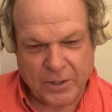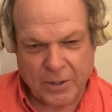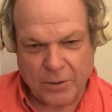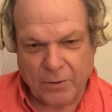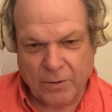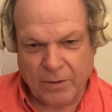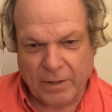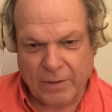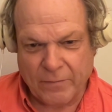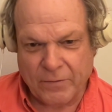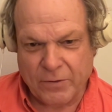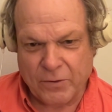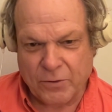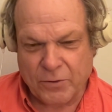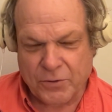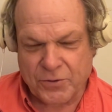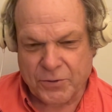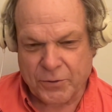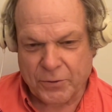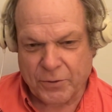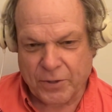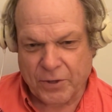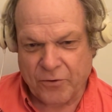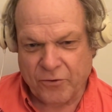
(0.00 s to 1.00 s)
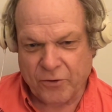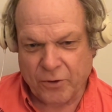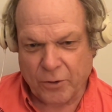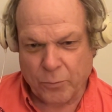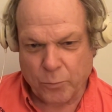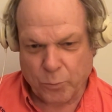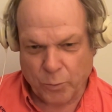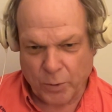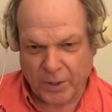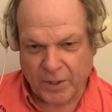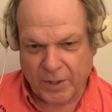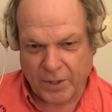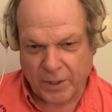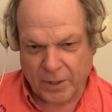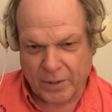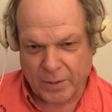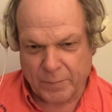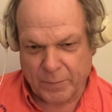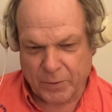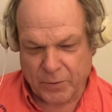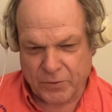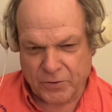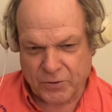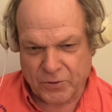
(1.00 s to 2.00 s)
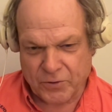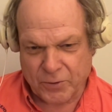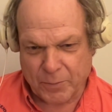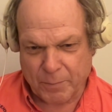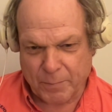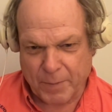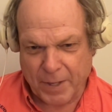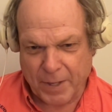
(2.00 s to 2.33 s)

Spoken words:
10 or 11 years old, I started working on the boats as a